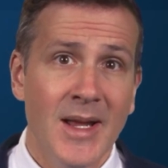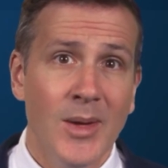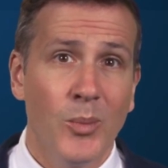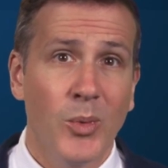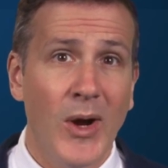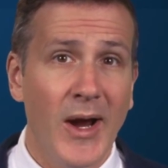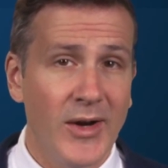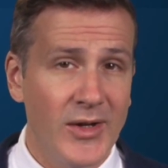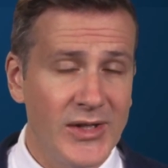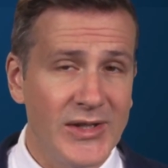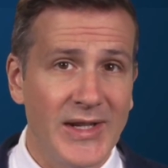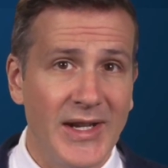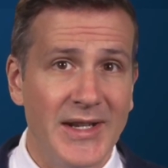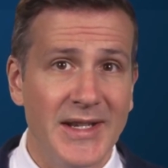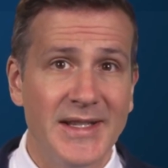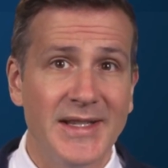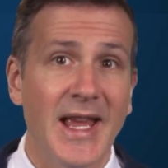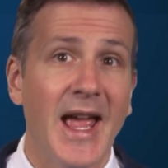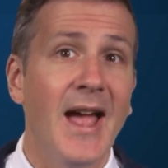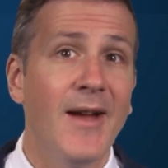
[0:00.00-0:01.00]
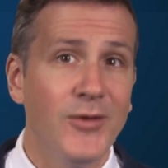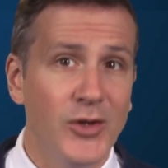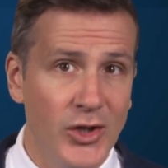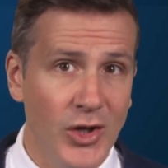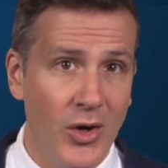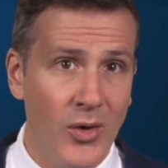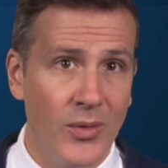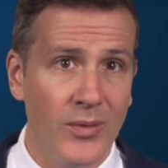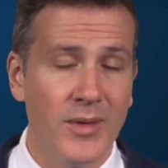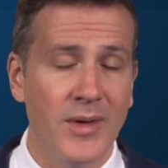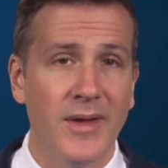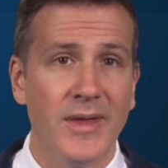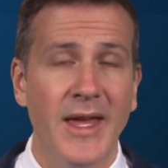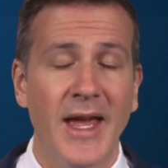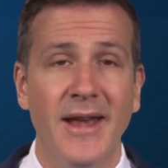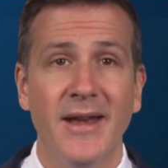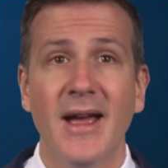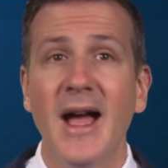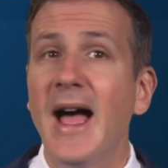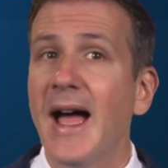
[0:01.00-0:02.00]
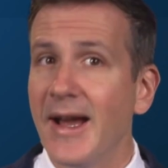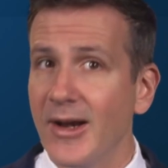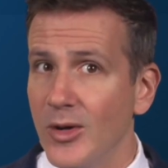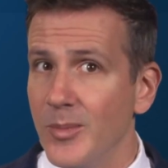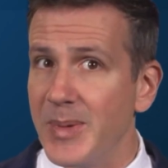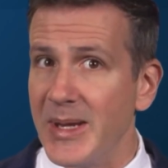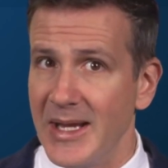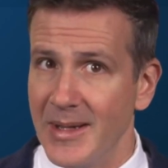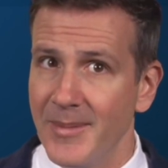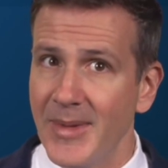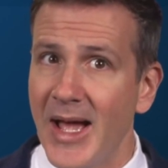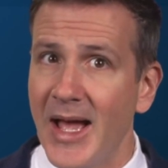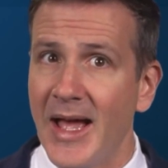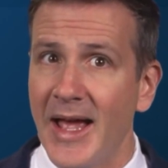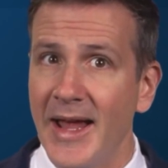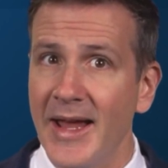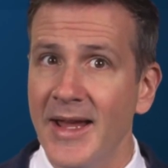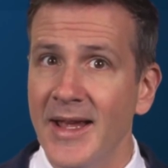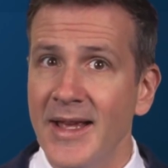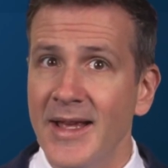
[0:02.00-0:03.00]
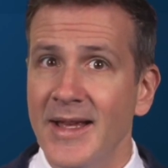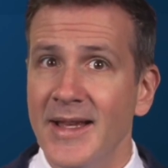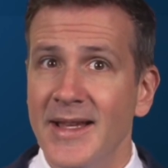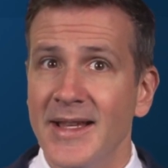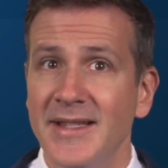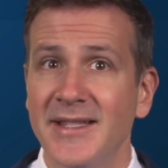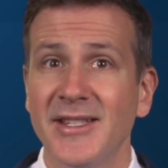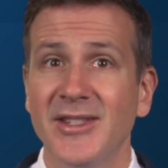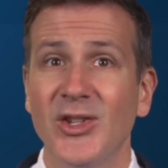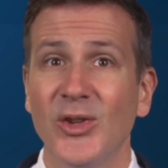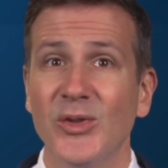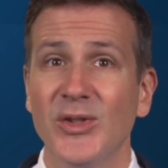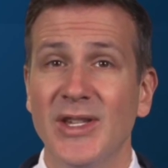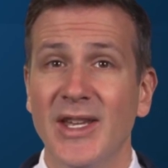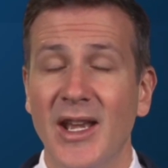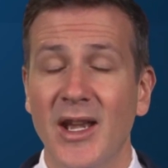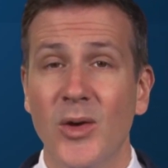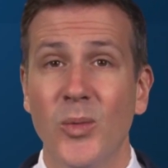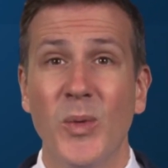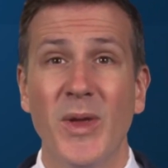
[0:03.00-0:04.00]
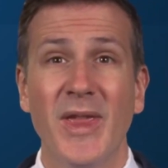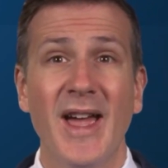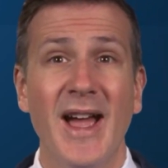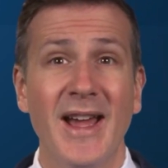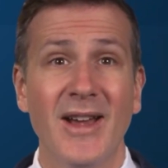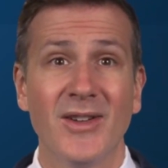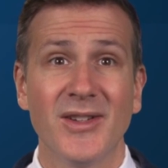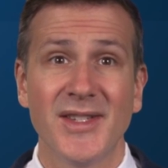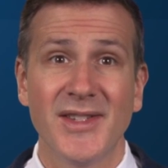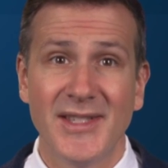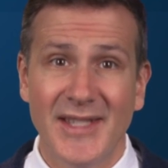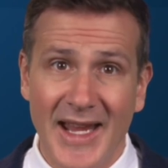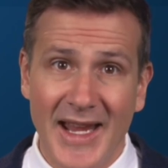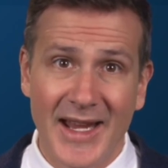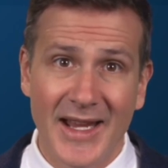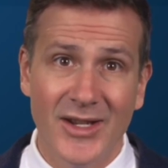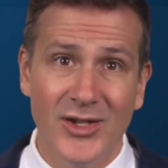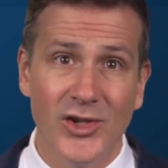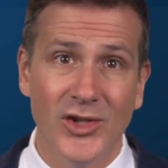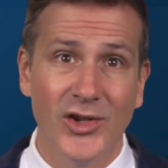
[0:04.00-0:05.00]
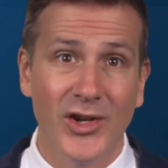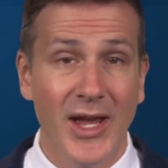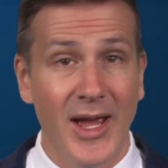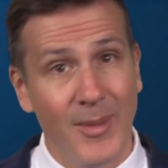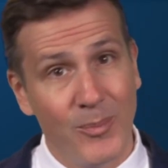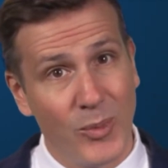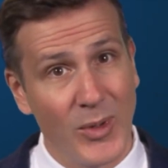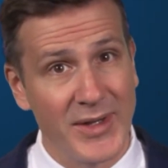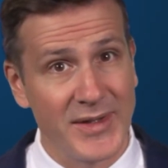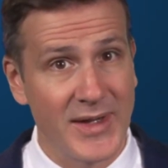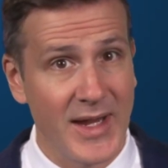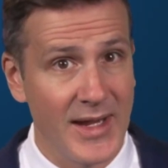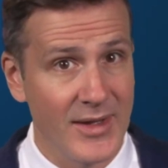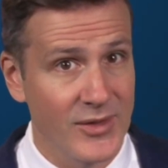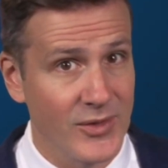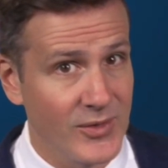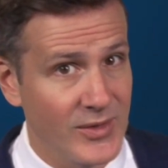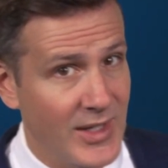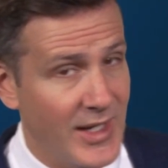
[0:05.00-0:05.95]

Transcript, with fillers: Prior studies have shown that higher BMI is associated with higher stage at breast cancer